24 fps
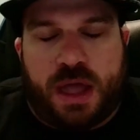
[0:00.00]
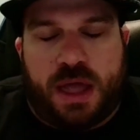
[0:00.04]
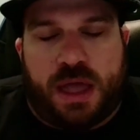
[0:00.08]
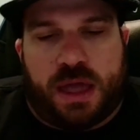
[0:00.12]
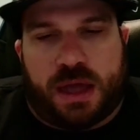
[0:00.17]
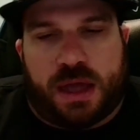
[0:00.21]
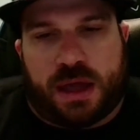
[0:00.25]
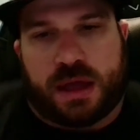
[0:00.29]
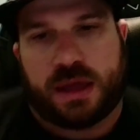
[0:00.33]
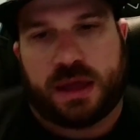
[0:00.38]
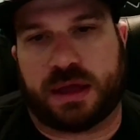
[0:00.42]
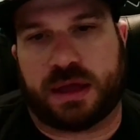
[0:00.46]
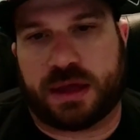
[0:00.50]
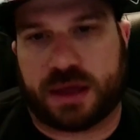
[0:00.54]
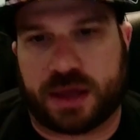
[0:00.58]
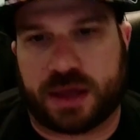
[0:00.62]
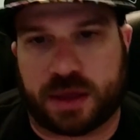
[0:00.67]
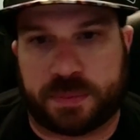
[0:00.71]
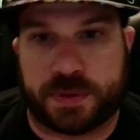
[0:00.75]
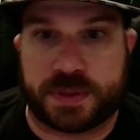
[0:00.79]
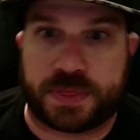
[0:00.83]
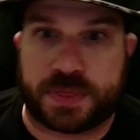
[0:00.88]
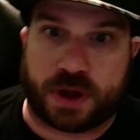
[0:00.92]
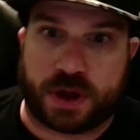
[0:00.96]

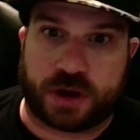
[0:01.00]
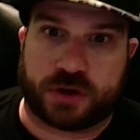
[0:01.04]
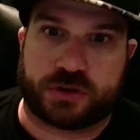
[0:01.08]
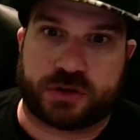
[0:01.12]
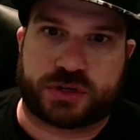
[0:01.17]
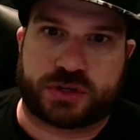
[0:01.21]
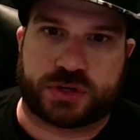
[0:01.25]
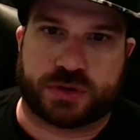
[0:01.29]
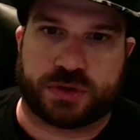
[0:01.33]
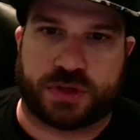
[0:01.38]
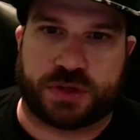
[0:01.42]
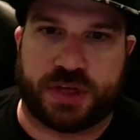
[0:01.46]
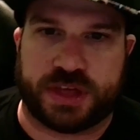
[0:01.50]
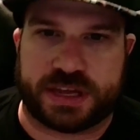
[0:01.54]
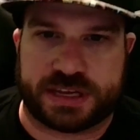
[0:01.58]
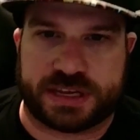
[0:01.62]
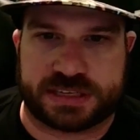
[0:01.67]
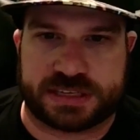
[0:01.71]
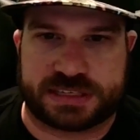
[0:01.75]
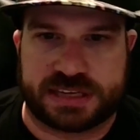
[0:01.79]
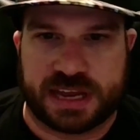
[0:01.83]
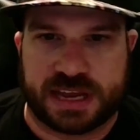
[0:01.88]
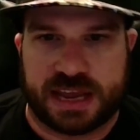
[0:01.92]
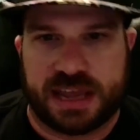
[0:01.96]
But the hard truth
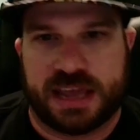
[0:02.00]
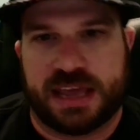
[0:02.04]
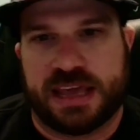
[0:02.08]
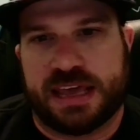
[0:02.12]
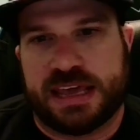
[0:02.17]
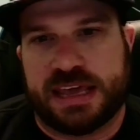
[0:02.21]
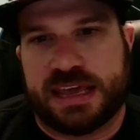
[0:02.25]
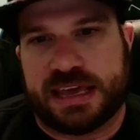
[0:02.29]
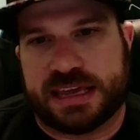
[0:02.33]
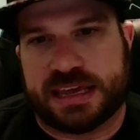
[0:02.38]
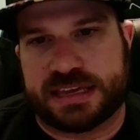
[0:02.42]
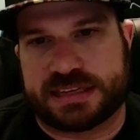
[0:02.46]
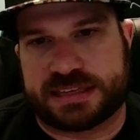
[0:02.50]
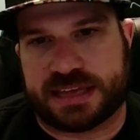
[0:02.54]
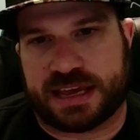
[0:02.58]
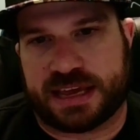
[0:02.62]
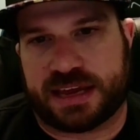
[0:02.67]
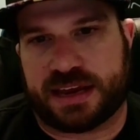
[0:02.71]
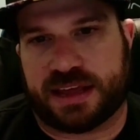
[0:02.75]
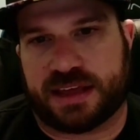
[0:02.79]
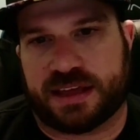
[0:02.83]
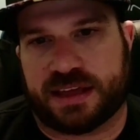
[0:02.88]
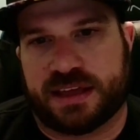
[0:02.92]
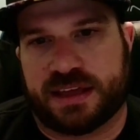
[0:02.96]
is
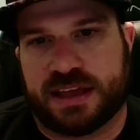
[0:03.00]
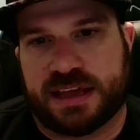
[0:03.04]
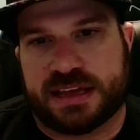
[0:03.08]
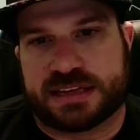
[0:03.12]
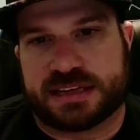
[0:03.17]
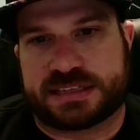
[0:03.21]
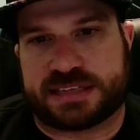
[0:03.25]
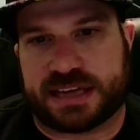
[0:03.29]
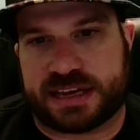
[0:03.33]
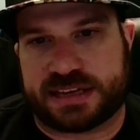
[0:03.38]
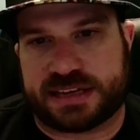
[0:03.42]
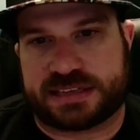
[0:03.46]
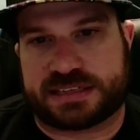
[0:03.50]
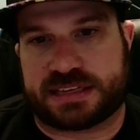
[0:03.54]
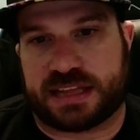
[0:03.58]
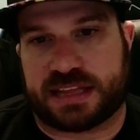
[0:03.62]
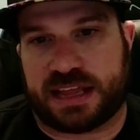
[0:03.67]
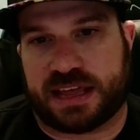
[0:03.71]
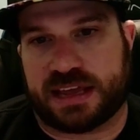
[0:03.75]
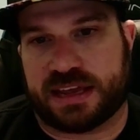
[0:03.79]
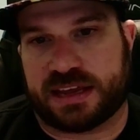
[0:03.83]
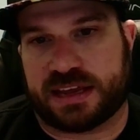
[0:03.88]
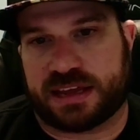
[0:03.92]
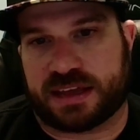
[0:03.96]
that sites
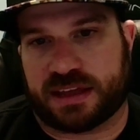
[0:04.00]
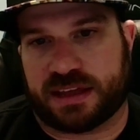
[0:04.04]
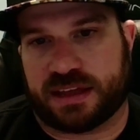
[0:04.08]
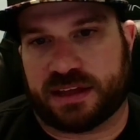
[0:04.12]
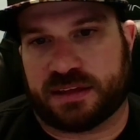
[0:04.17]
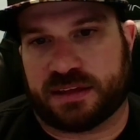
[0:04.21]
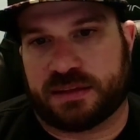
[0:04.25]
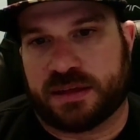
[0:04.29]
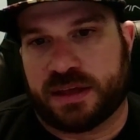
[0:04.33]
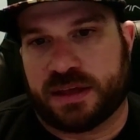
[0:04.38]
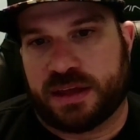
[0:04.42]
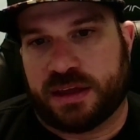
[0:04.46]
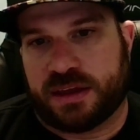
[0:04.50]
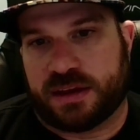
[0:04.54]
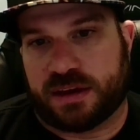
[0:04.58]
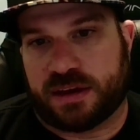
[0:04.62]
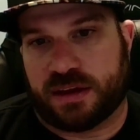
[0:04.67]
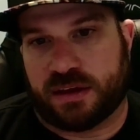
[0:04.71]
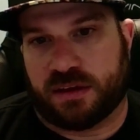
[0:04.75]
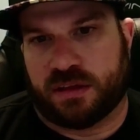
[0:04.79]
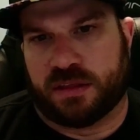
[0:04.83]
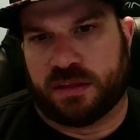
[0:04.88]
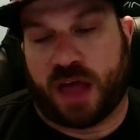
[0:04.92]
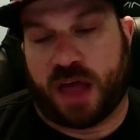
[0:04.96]
like,
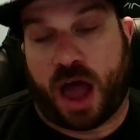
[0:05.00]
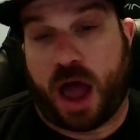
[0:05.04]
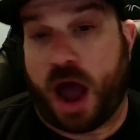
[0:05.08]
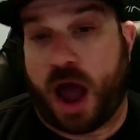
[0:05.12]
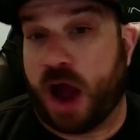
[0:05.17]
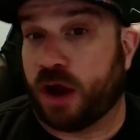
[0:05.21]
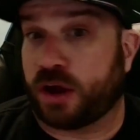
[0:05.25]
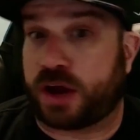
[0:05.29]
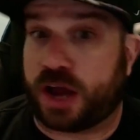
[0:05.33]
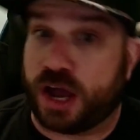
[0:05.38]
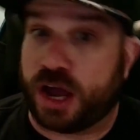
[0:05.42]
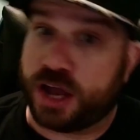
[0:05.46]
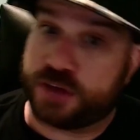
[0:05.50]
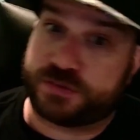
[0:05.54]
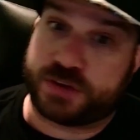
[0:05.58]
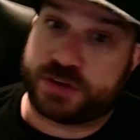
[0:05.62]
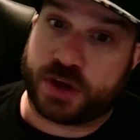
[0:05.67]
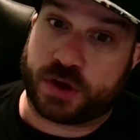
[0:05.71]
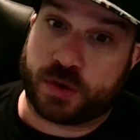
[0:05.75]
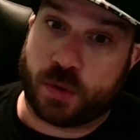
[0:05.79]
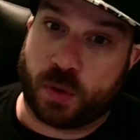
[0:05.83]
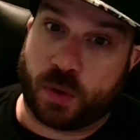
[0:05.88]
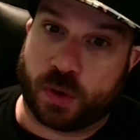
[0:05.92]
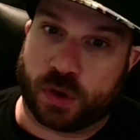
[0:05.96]

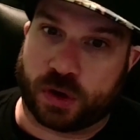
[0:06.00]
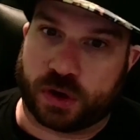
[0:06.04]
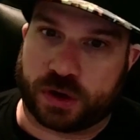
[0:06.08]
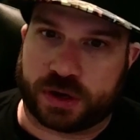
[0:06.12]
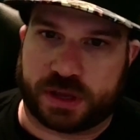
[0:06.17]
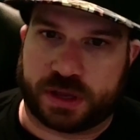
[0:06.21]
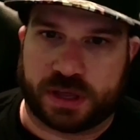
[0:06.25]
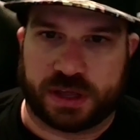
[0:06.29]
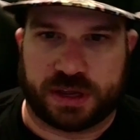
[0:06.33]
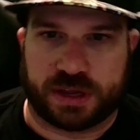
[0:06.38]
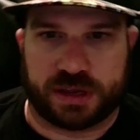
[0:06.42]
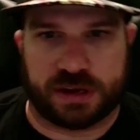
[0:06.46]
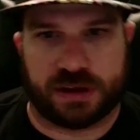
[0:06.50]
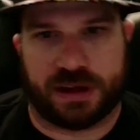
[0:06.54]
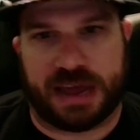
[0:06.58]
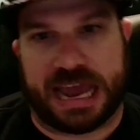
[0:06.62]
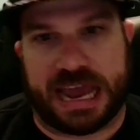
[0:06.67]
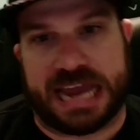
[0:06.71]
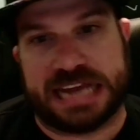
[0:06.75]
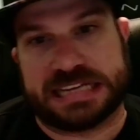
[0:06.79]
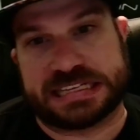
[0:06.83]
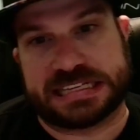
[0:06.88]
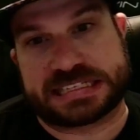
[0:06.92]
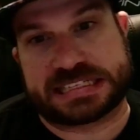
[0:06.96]
archive.org, I
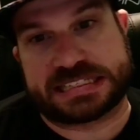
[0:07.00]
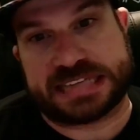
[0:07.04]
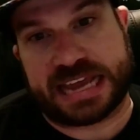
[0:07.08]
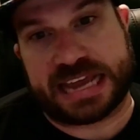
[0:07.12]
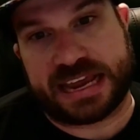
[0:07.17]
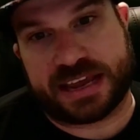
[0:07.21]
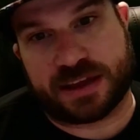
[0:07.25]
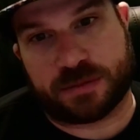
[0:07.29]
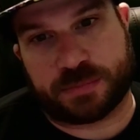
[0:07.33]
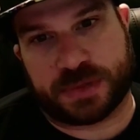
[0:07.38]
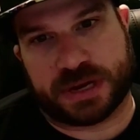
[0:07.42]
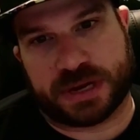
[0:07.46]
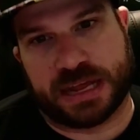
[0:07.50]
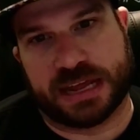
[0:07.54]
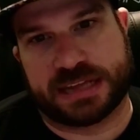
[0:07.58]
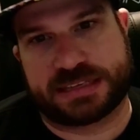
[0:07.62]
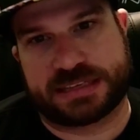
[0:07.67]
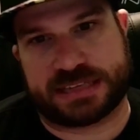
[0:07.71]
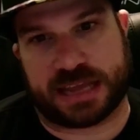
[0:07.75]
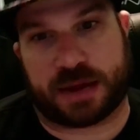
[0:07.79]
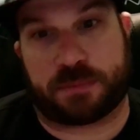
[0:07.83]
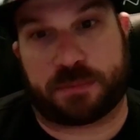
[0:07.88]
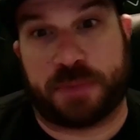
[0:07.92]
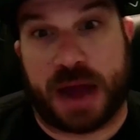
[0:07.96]
hate to say it, but it's
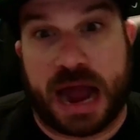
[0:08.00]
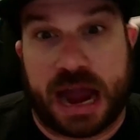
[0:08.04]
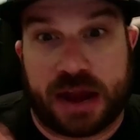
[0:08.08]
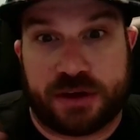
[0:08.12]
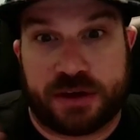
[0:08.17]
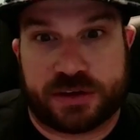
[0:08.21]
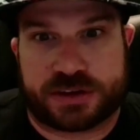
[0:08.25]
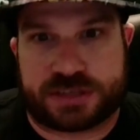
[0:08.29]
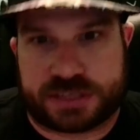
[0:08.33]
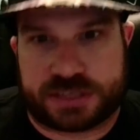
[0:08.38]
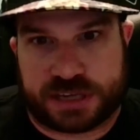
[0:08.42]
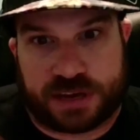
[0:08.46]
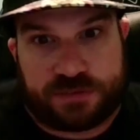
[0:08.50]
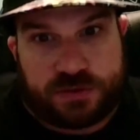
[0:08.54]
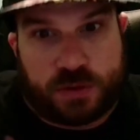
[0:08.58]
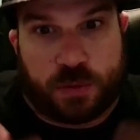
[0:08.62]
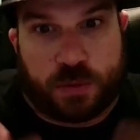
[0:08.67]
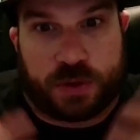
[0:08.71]
like piracy, if you want to